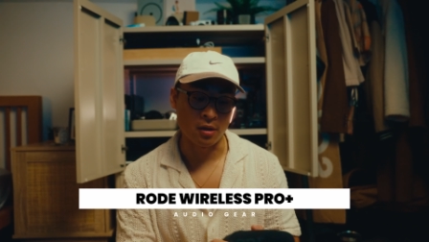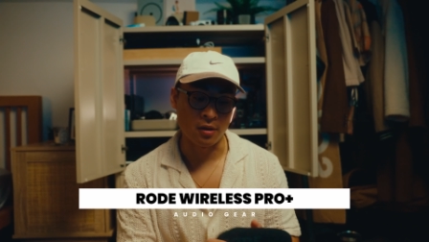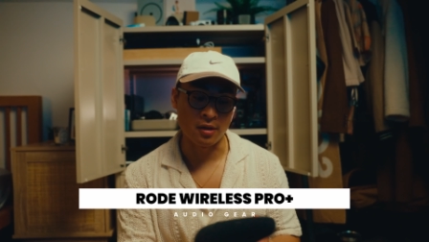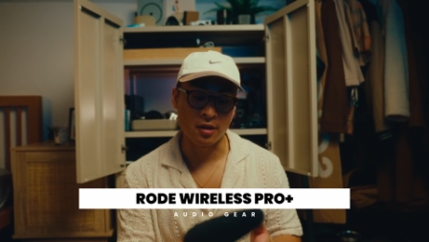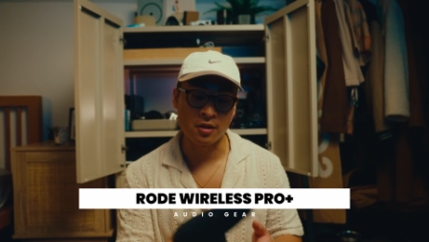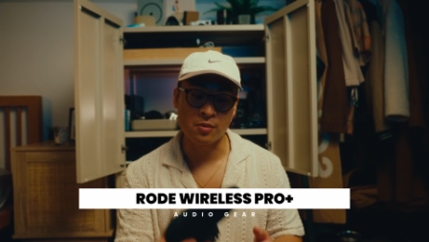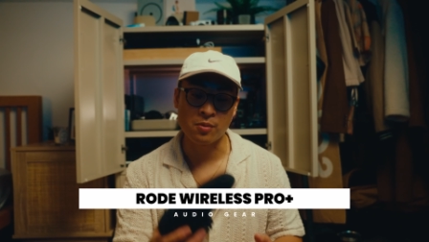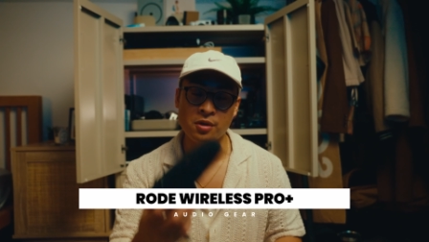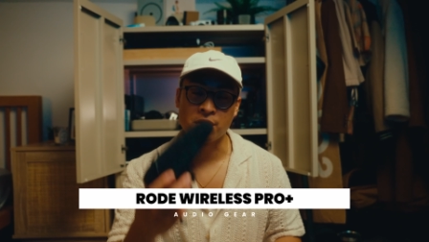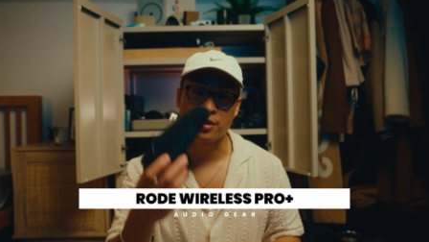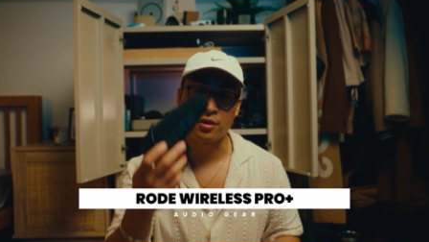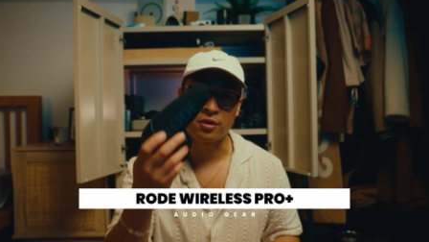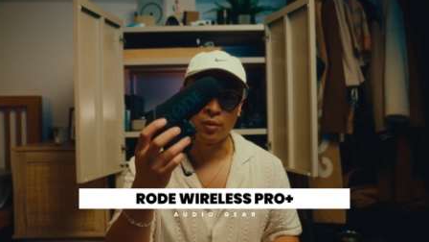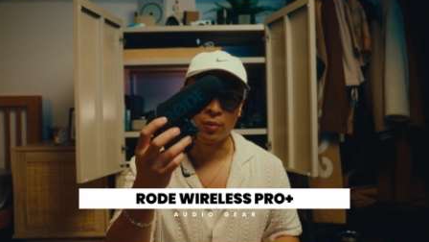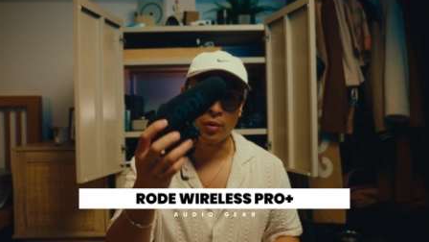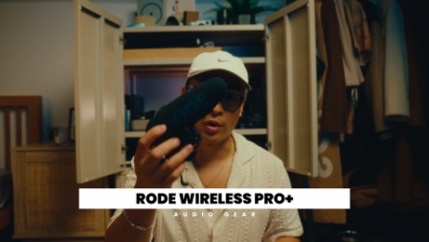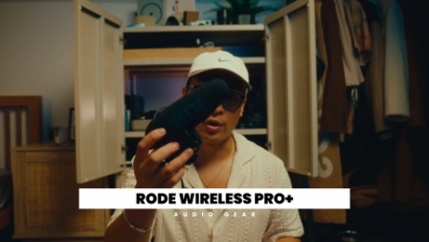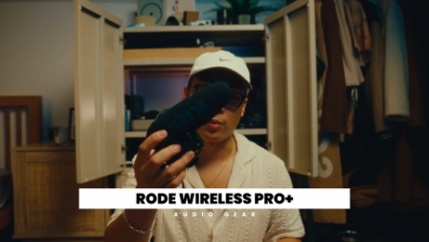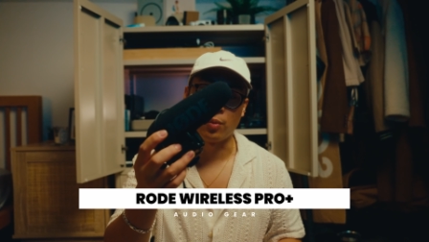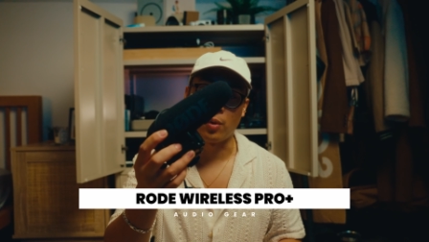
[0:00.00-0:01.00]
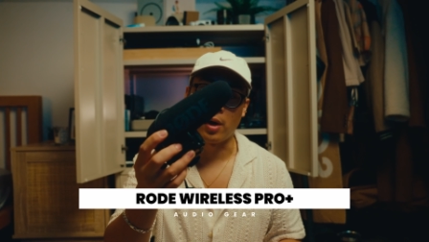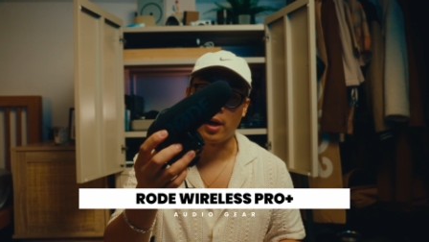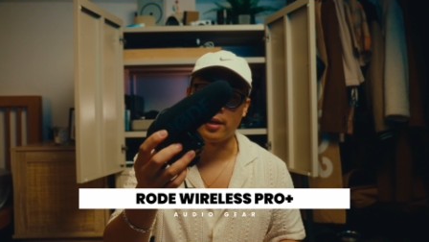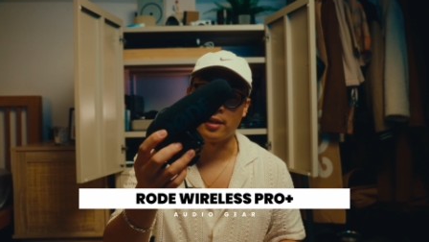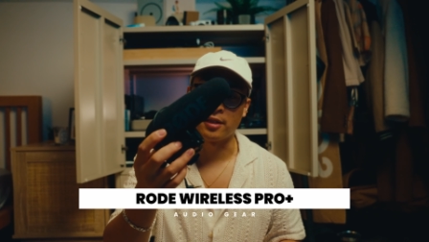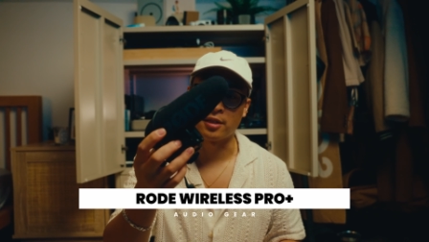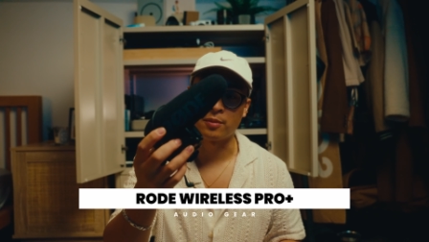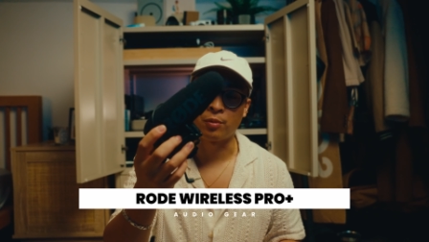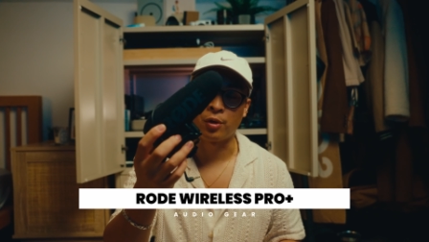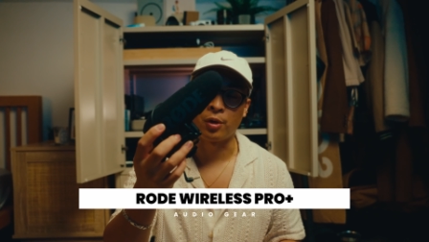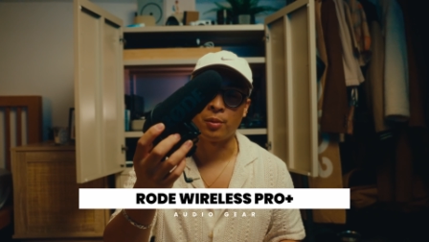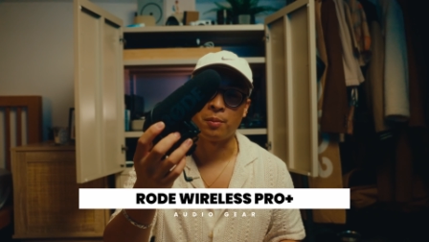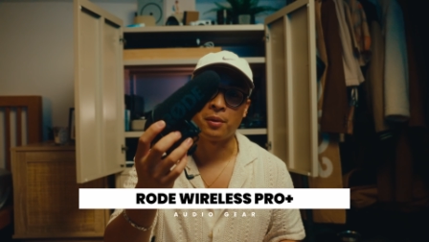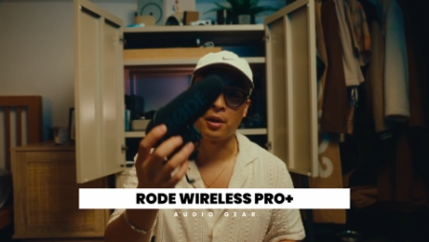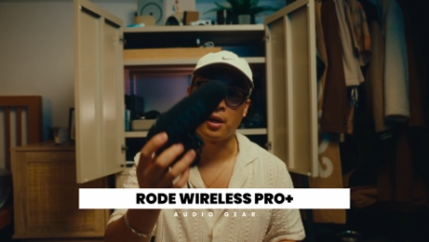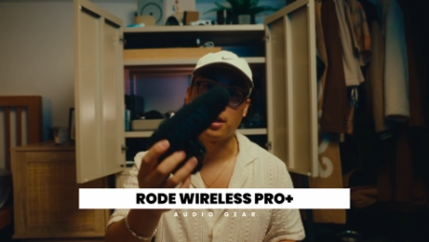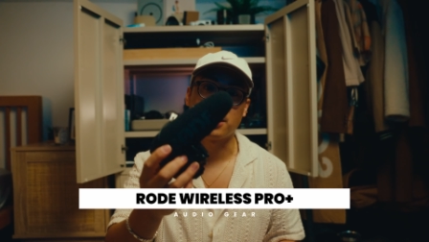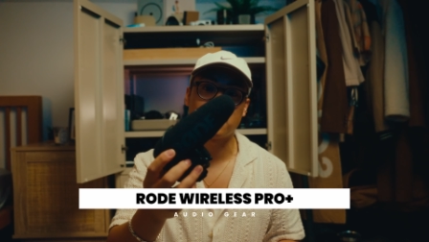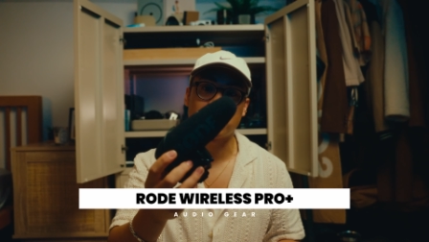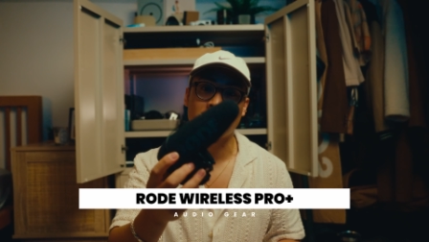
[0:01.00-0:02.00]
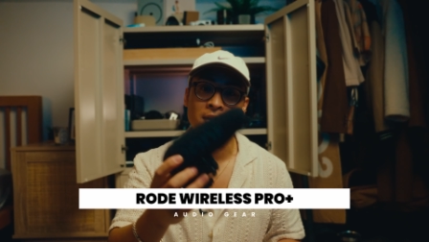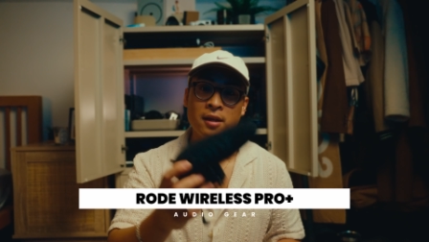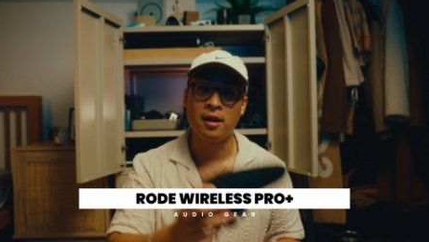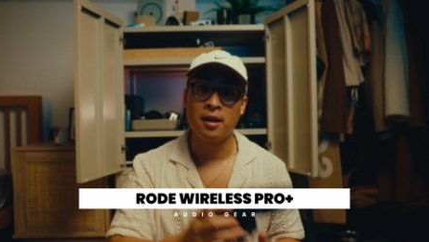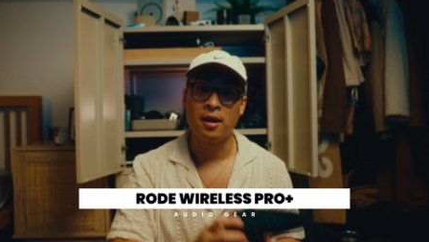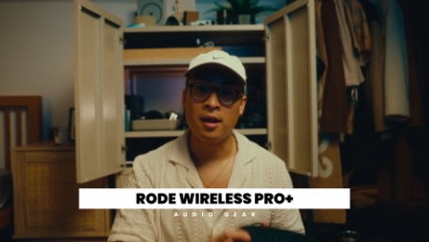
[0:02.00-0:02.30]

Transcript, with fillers: This was the Rode Wireless Pro Plus,